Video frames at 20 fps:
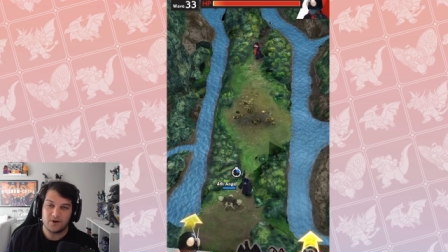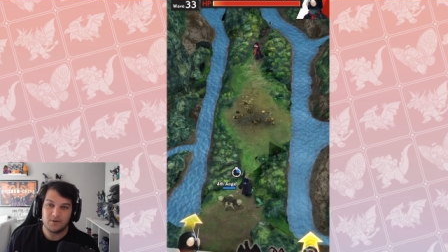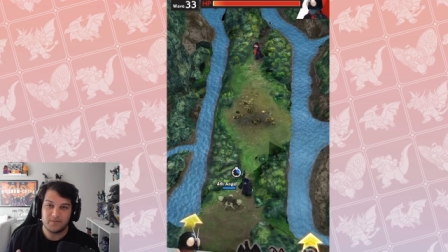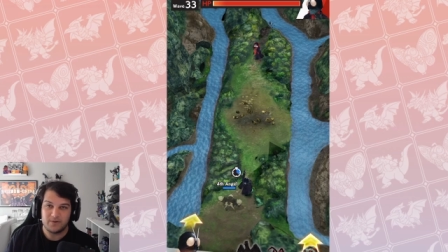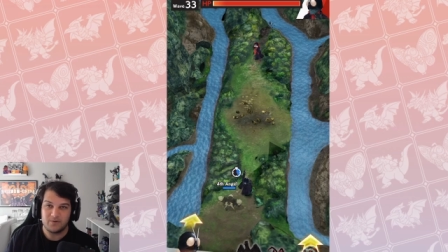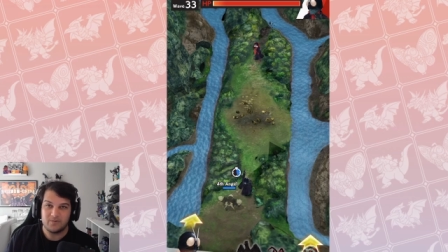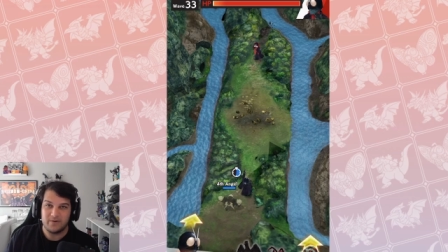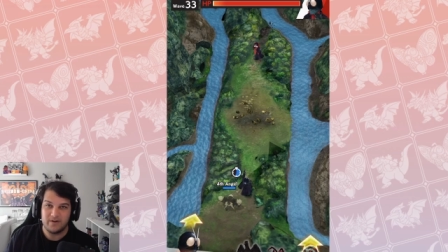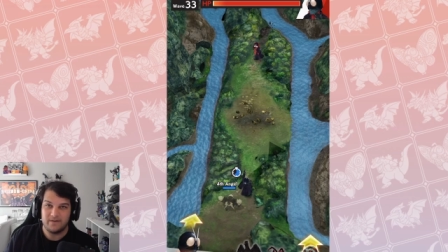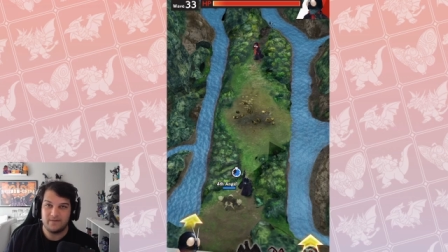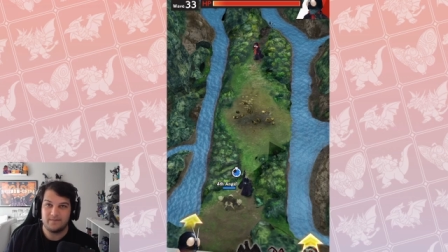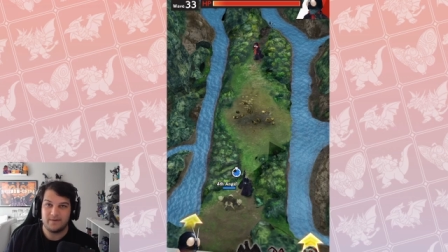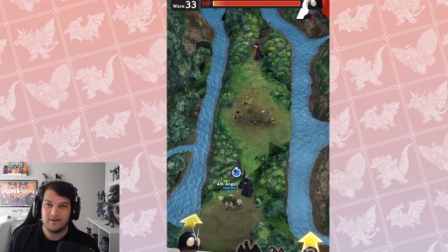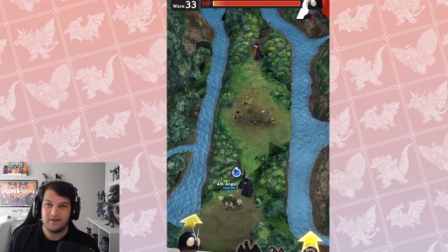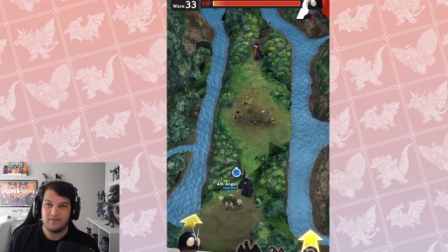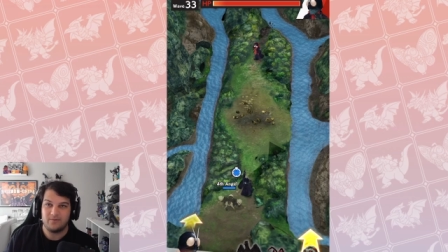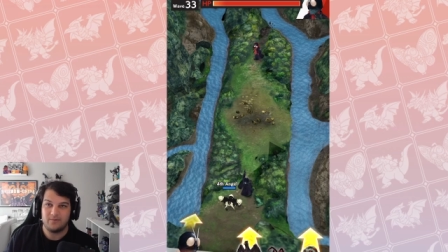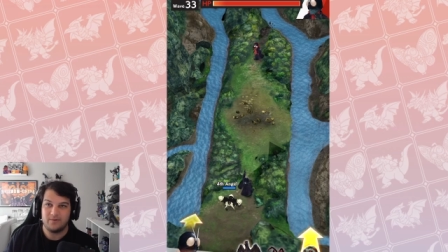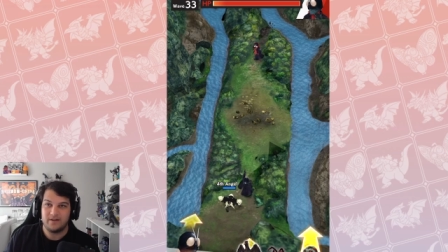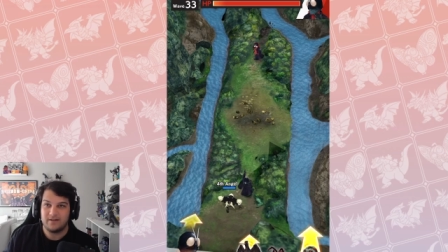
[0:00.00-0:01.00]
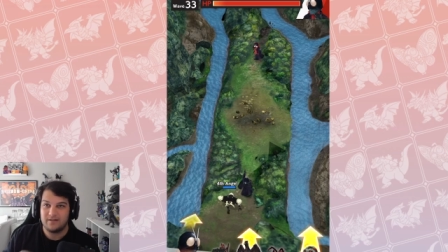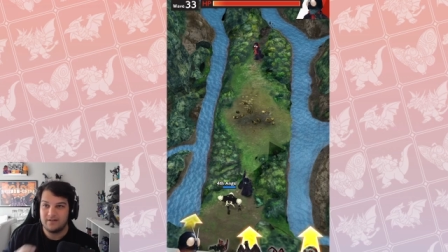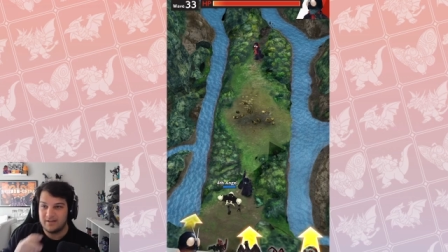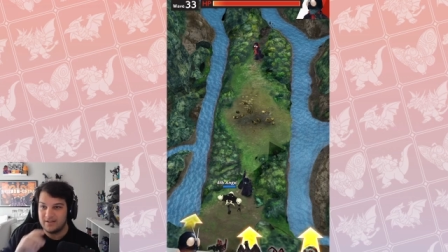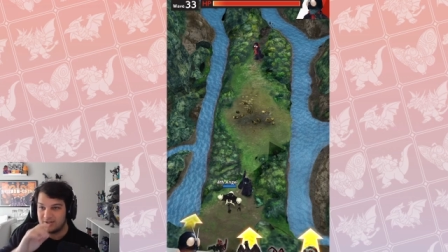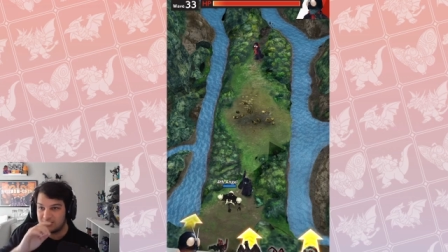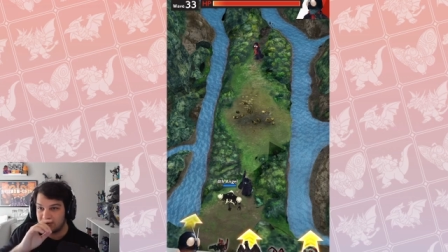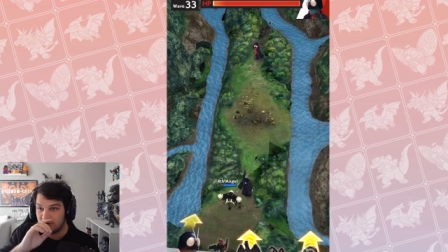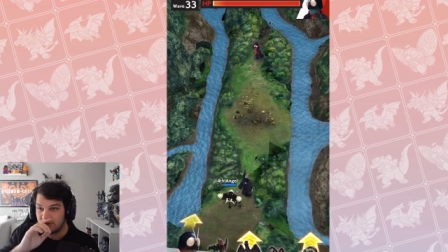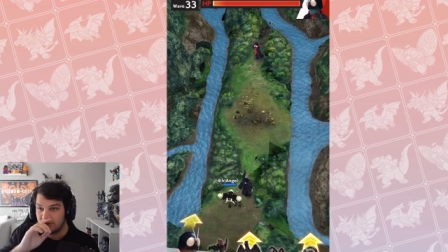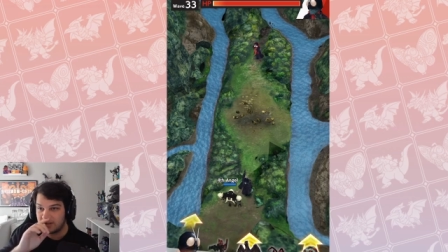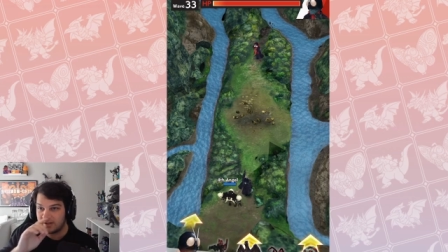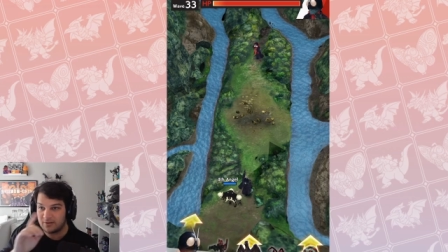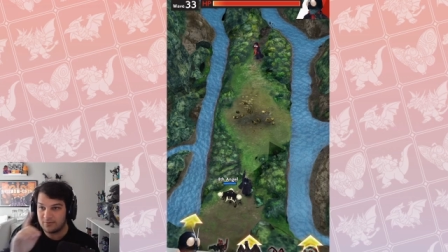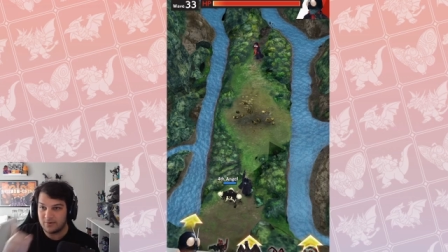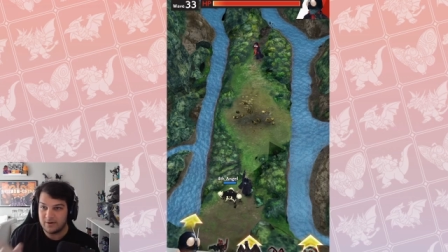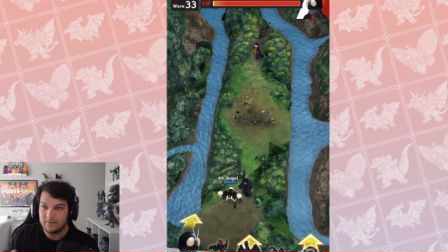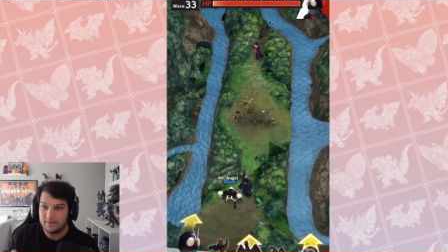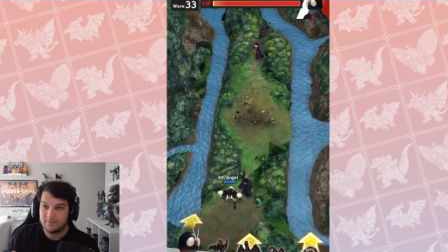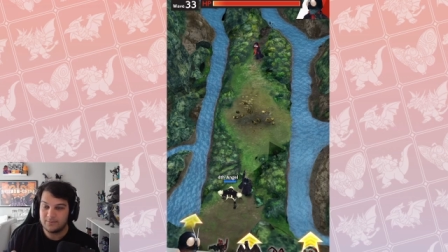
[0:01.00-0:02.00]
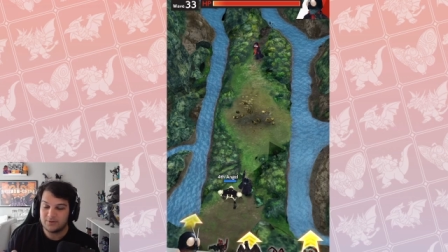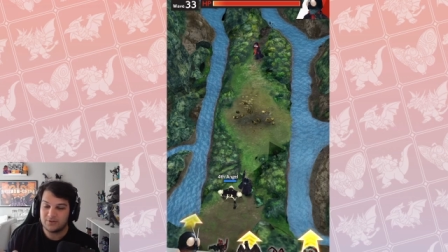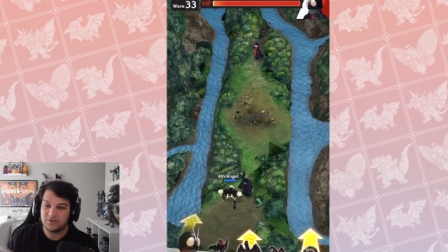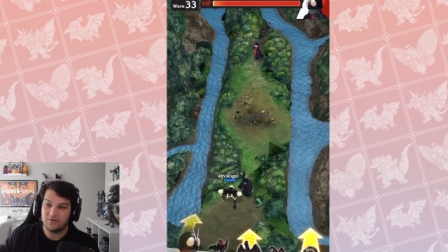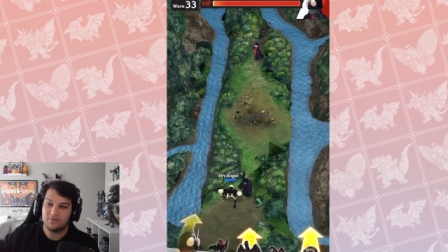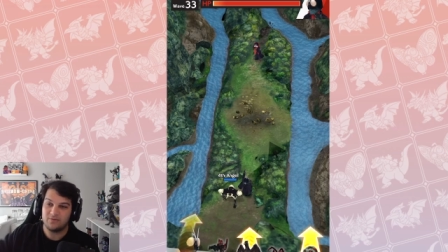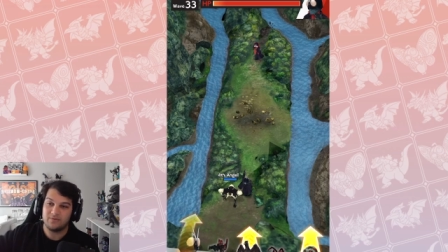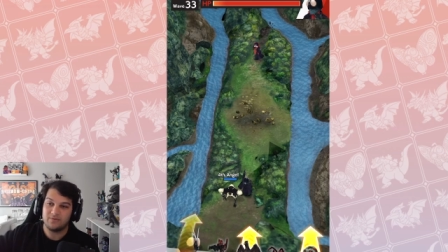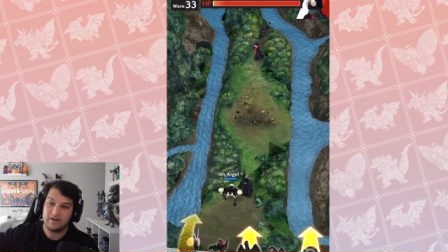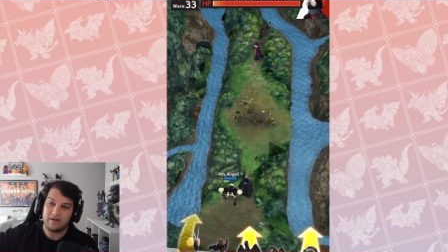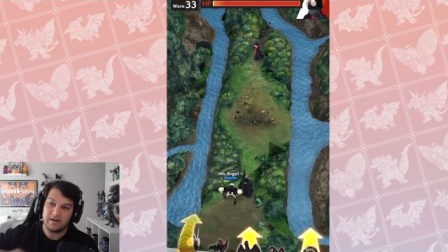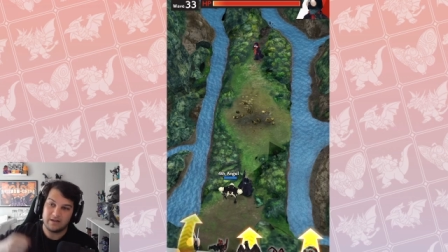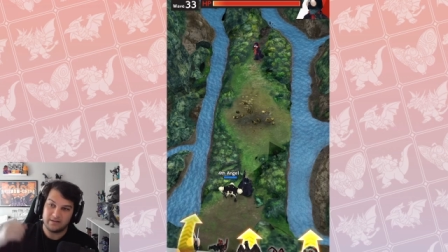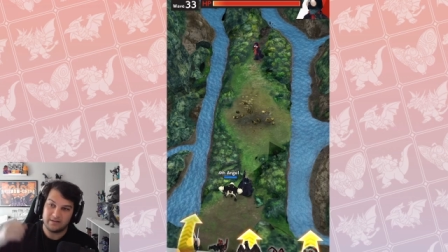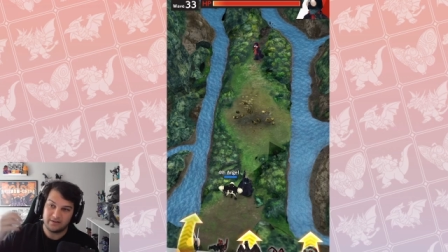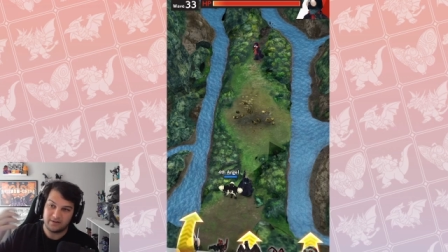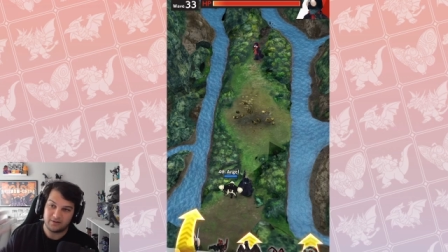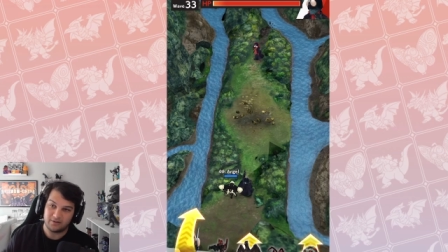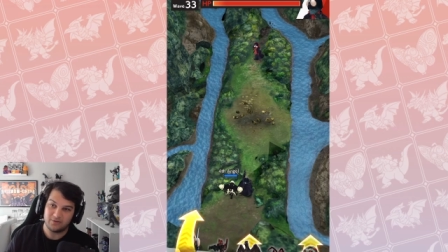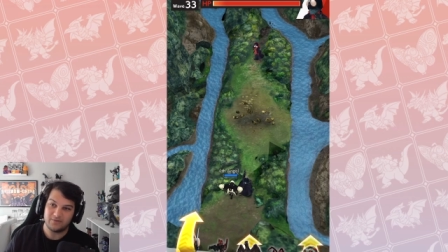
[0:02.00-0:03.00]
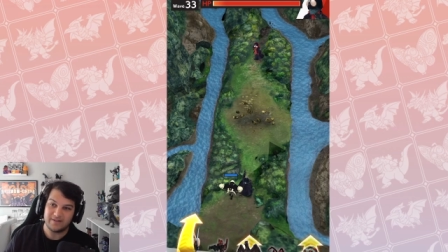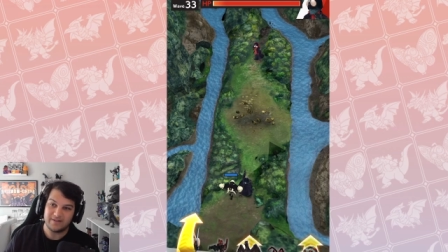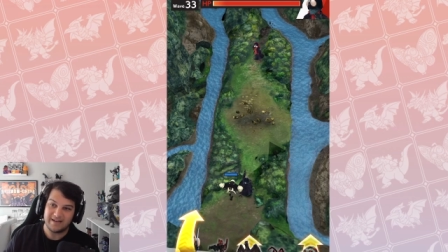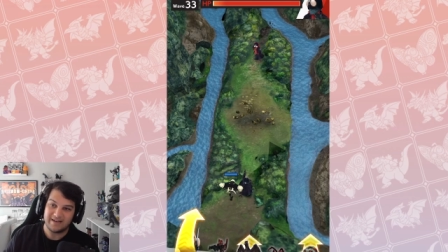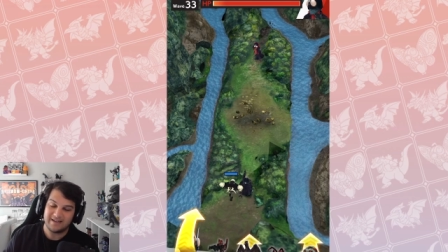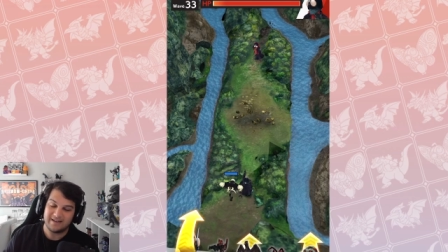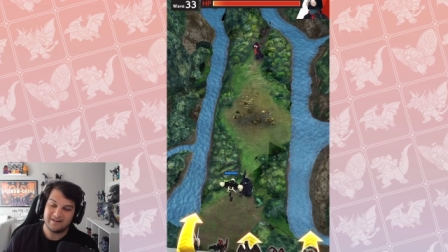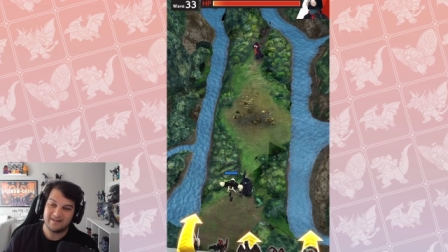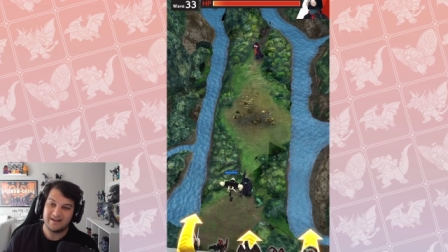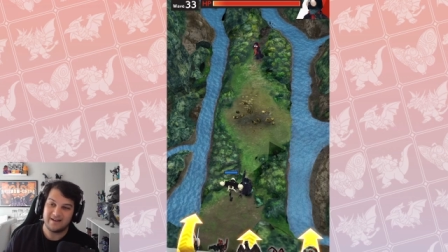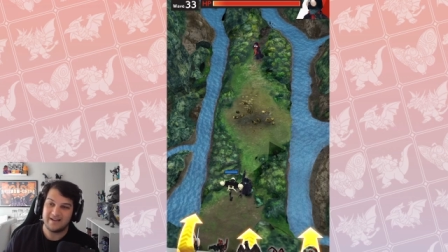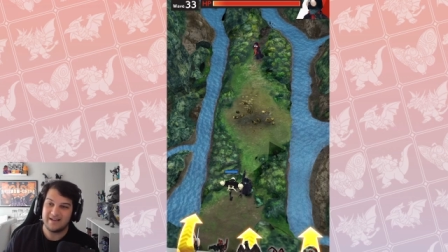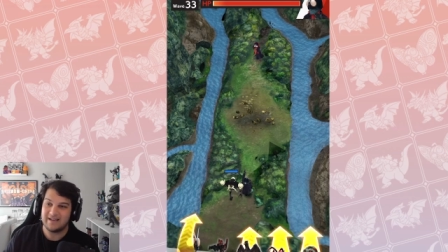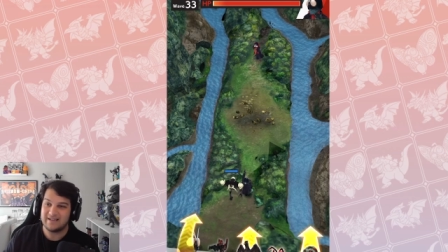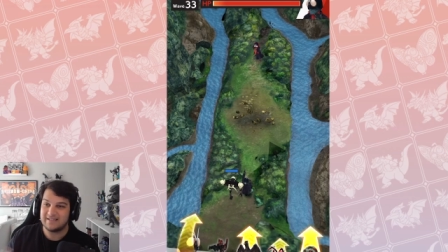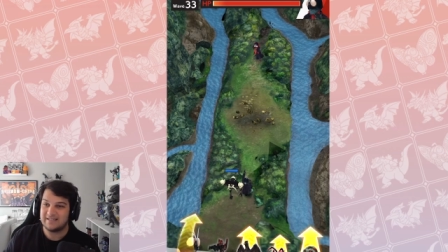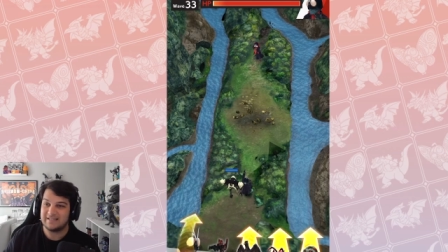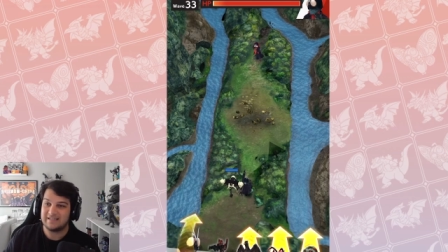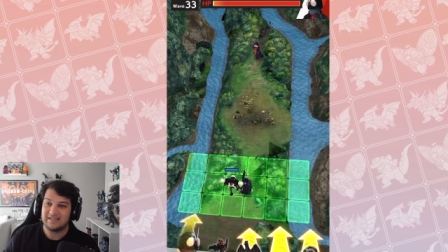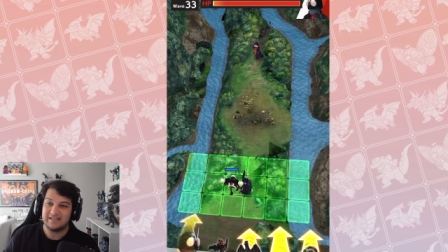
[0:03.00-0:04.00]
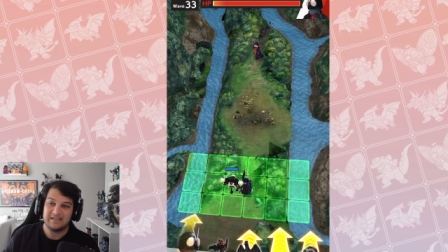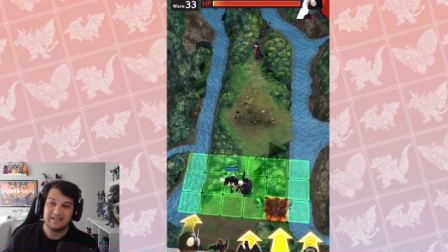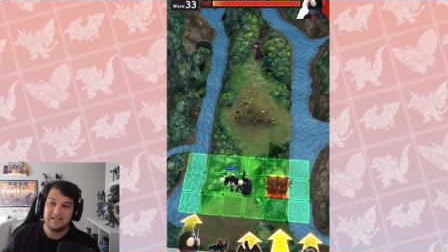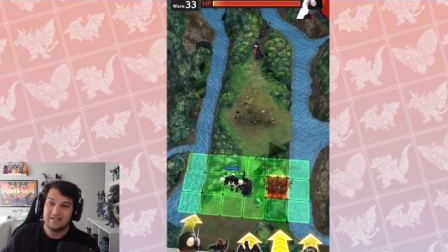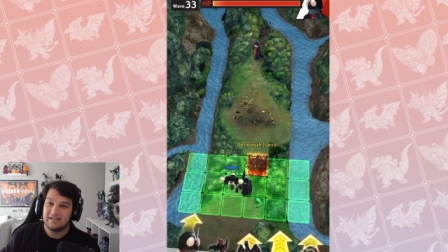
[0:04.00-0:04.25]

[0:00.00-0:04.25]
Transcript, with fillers: farming wave, by the way, is 33. So I'll include that here, I guess.